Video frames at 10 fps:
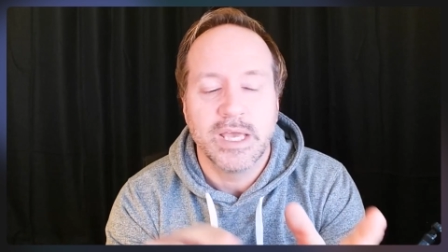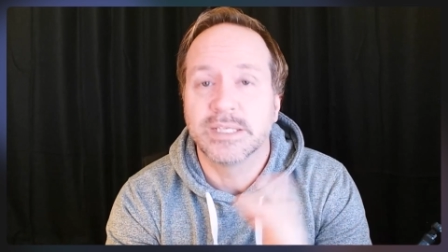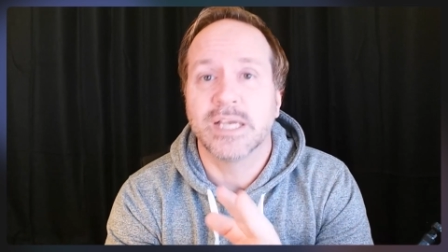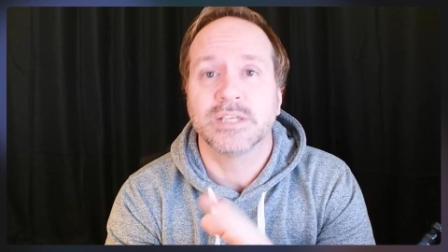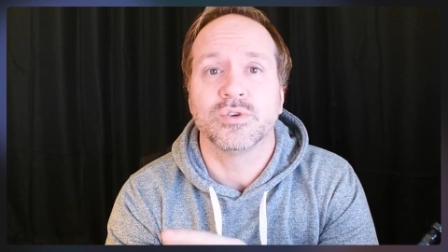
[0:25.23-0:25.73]

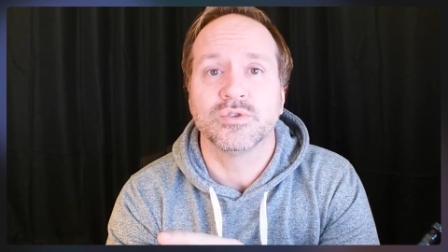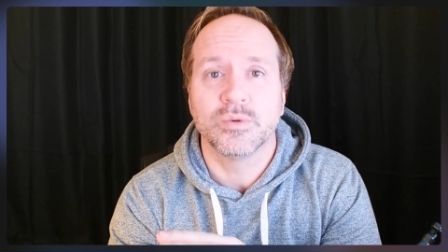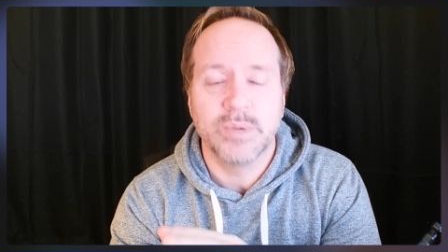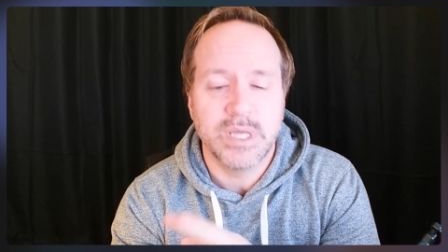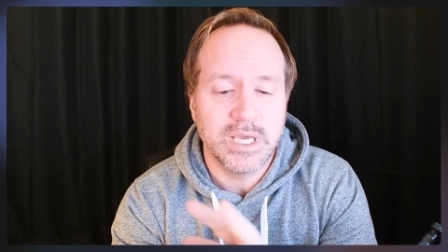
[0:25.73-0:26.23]
It's not
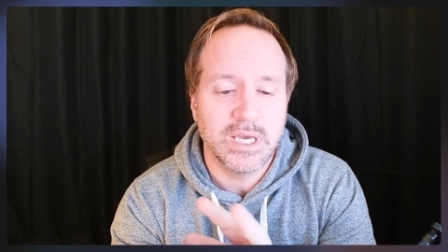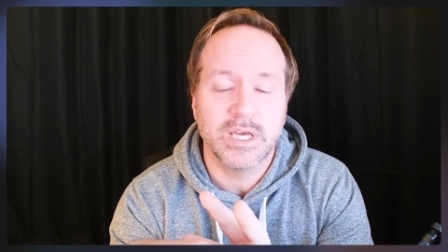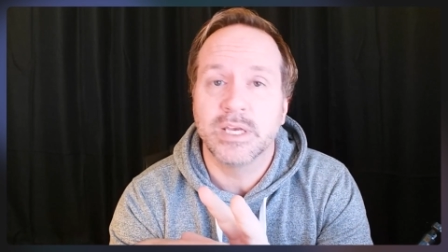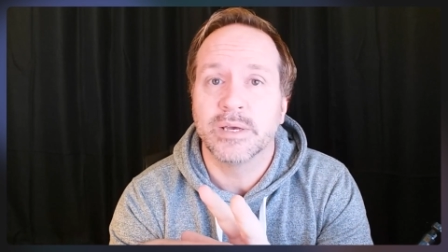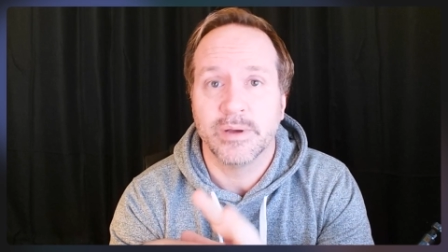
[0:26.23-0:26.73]
social
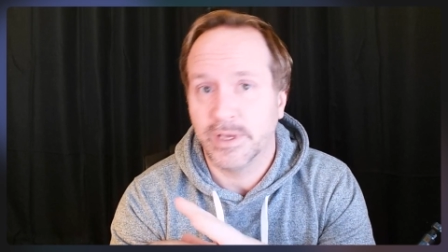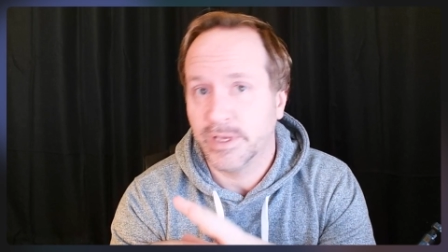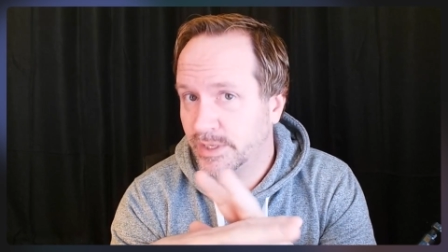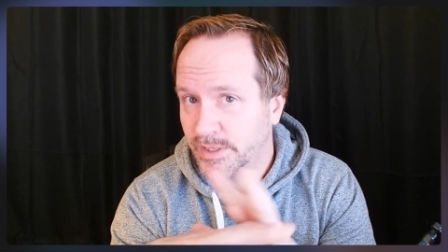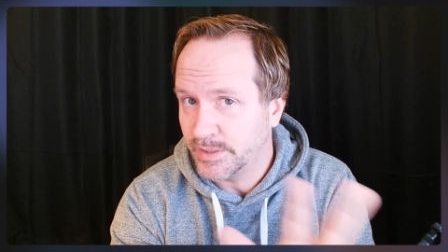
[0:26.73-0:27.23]
media
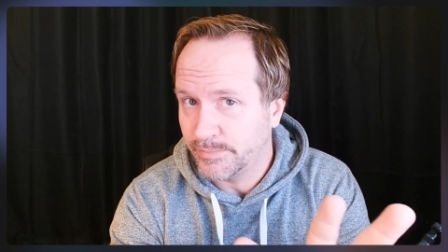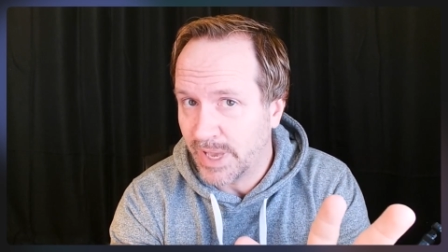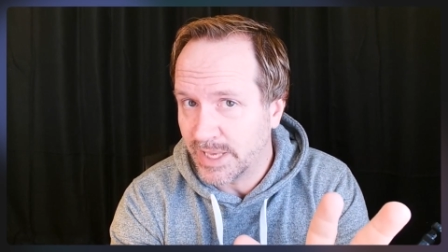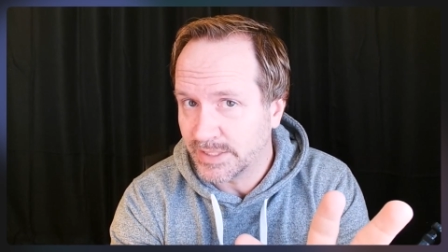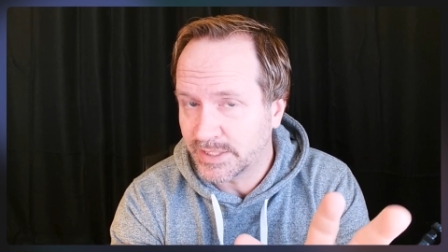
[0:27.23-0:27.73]

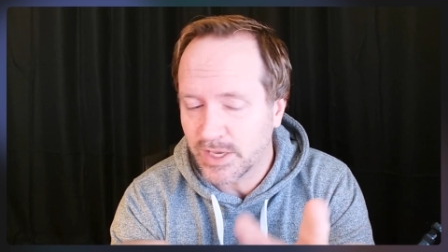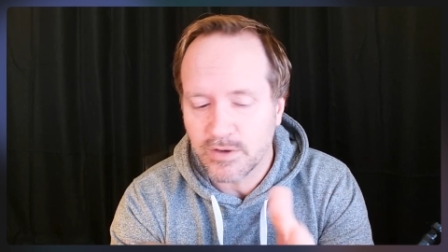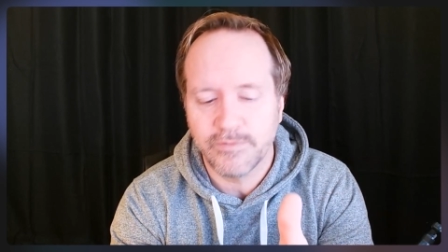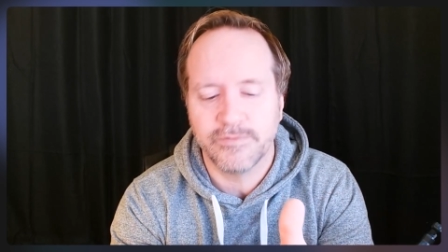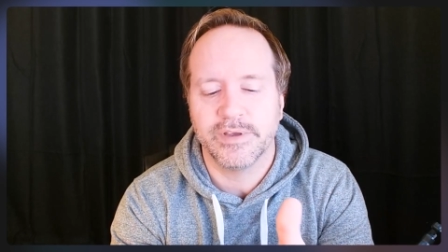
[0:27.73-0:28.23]
by
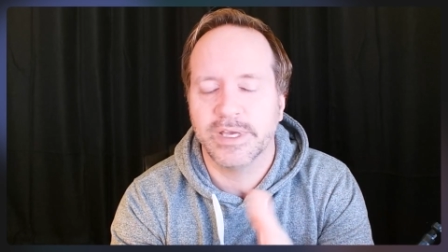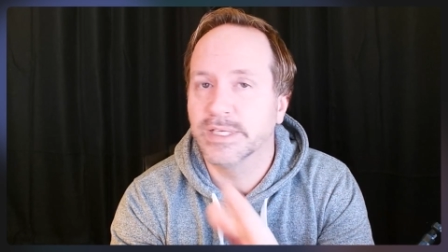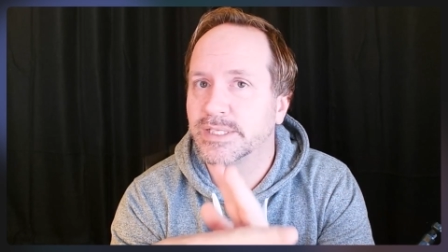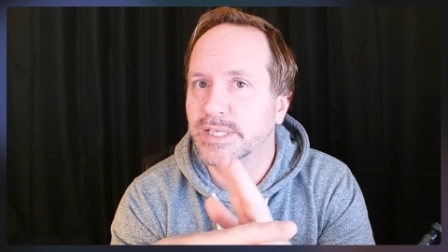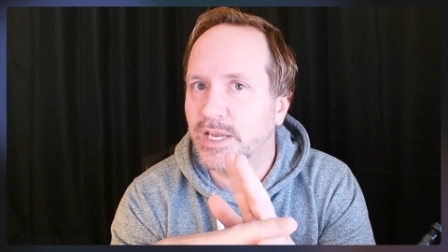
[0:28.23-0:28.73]
itself,
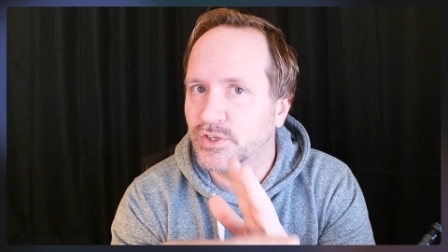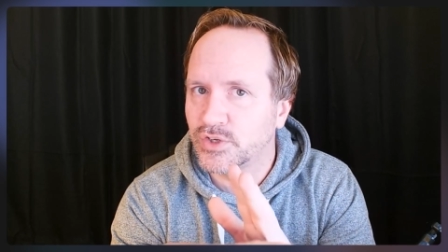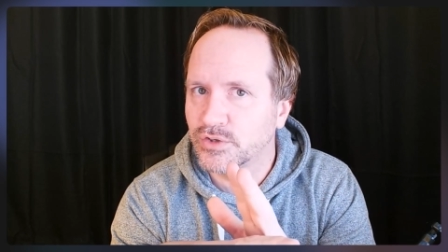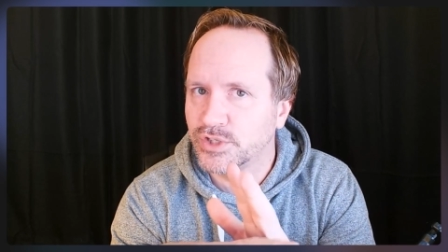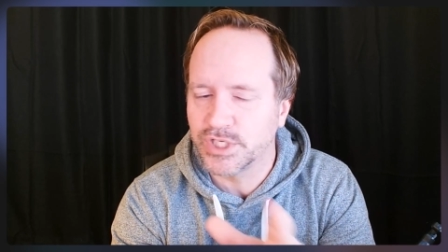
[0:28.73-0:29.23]
it's not a
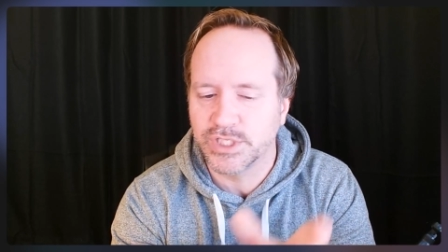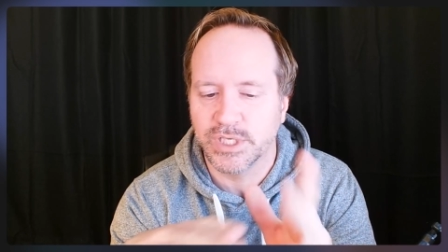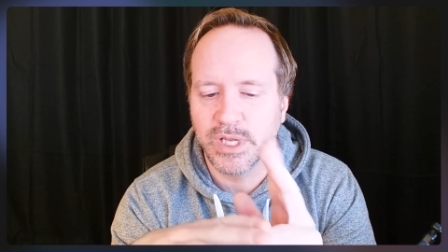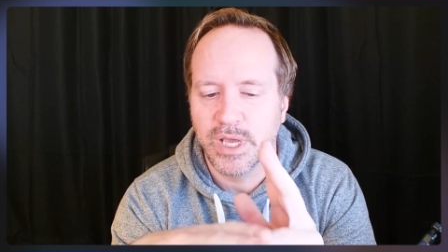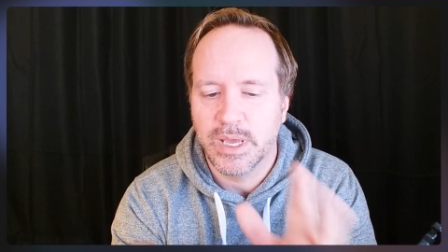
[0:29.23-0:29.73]
search
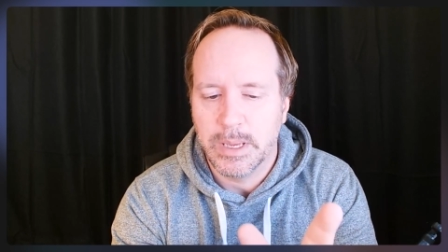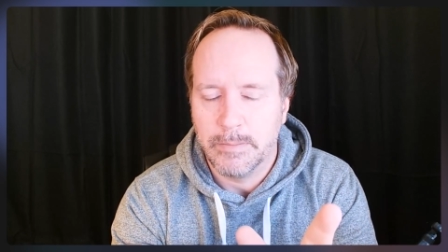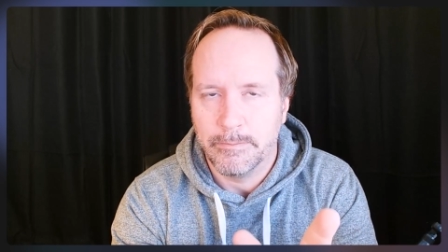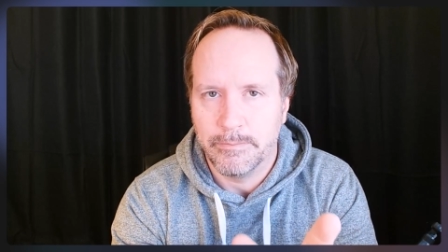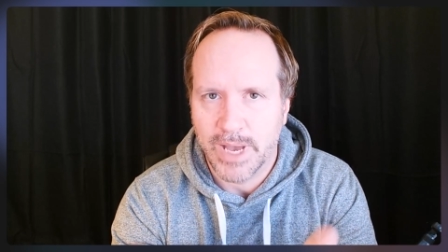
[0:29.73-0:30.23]
engine
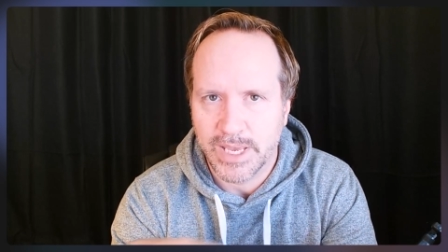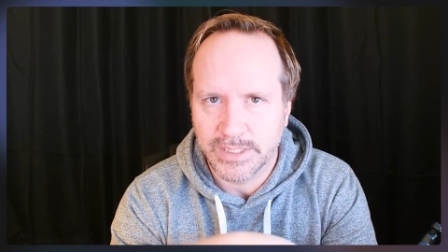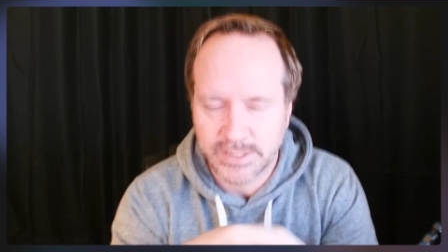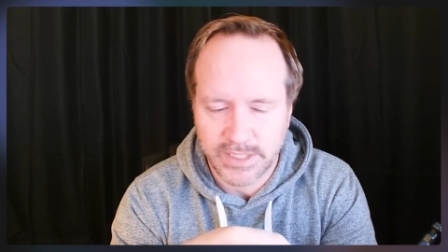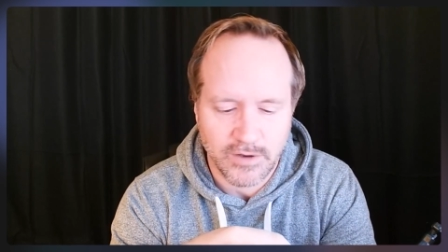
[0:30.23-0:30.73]
by
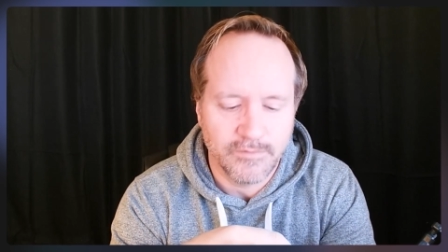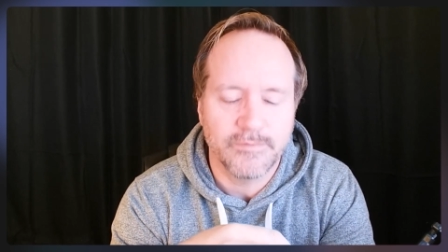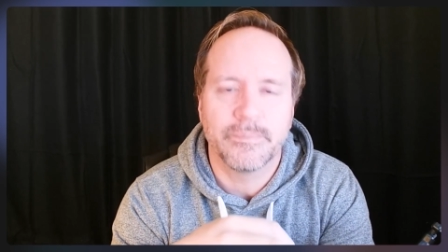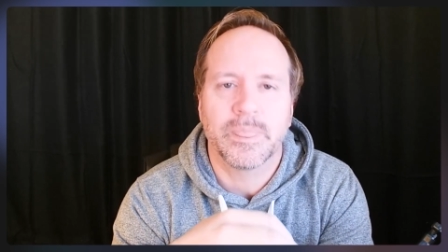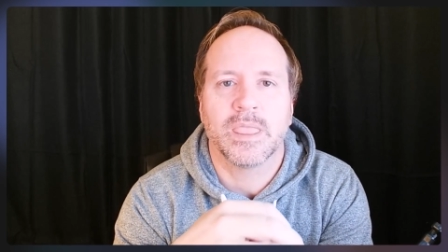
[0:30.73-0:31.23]

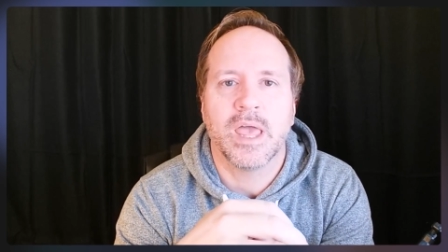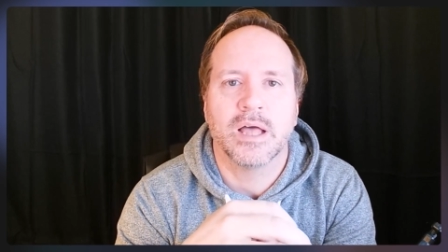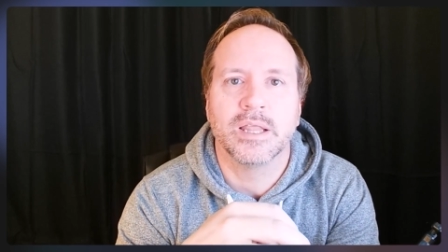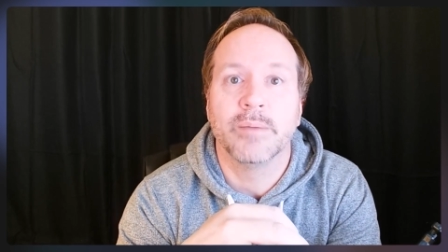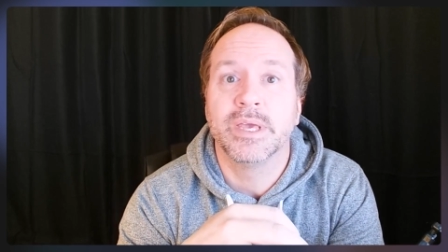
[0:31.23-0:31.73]
itself.
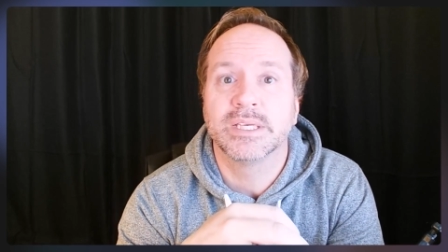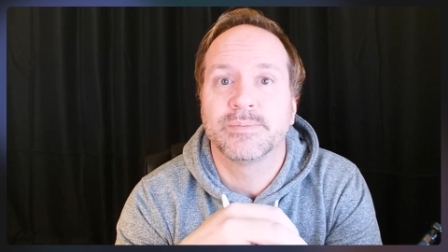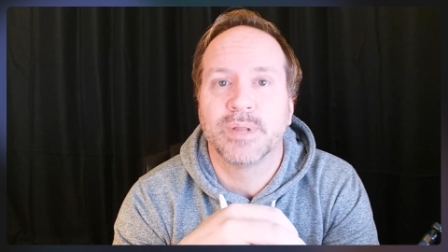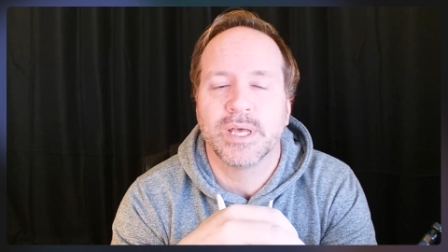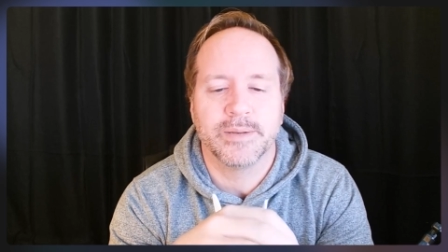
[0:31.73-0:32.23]
Now, let me
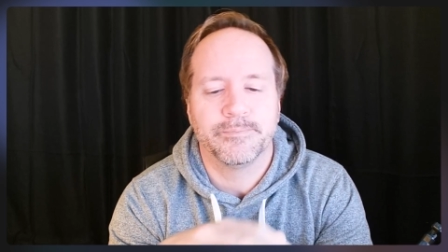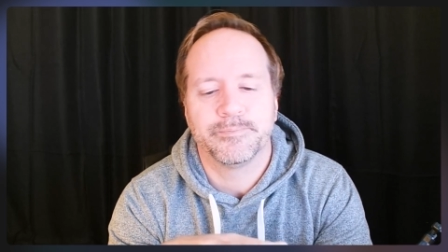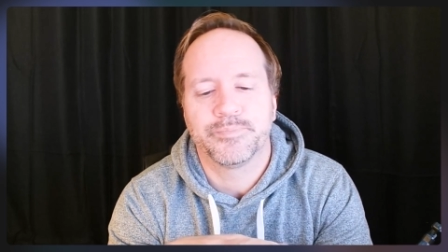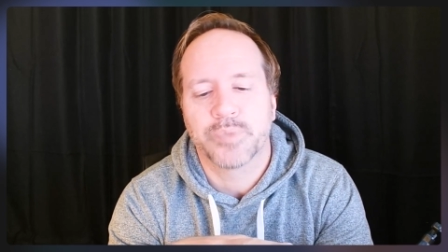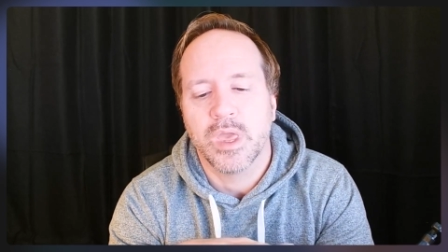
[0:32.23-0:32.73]
explain.